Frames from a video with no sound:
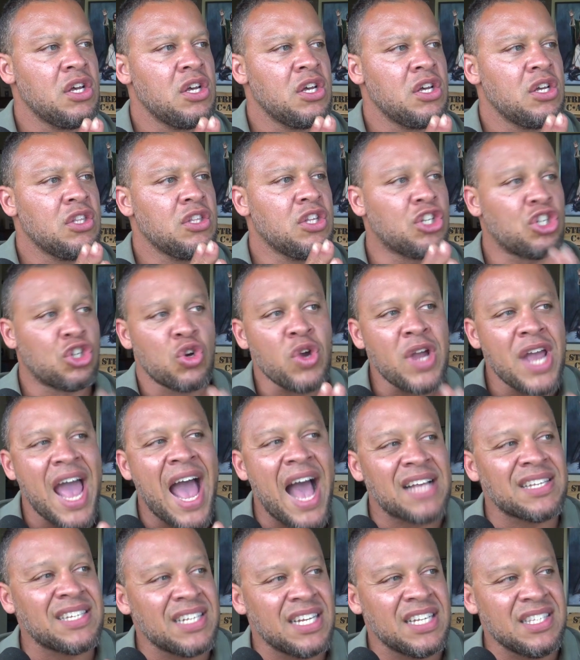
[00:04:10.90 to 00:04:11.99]
The tree
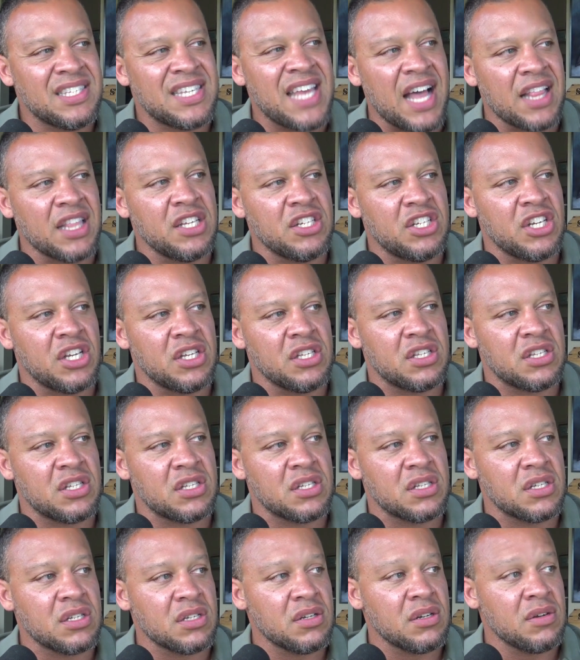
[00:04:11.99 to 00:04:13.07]
has an
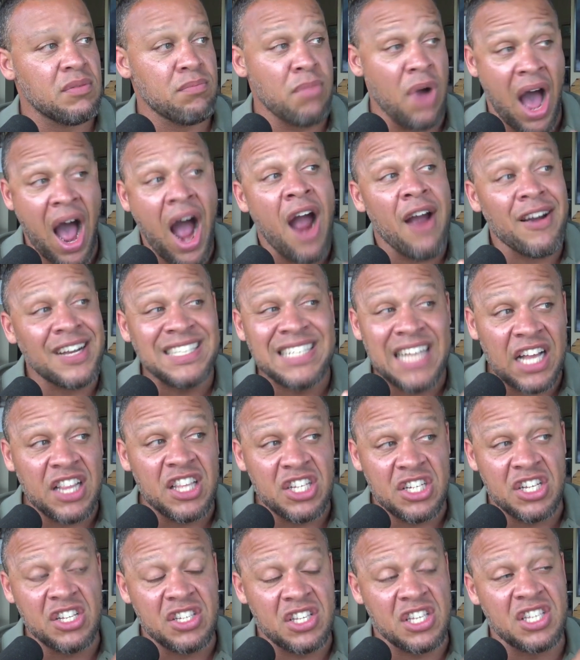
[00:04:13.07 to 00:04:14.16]
intelligence, but our
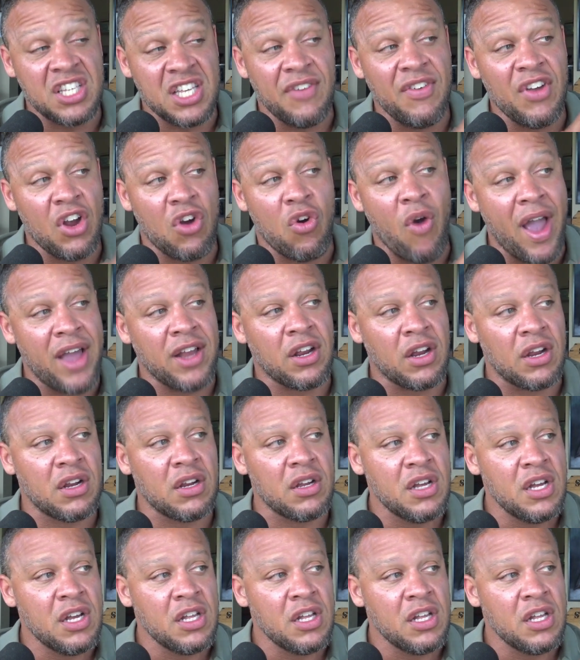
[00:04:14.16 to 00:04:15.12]
intelligence is even greater.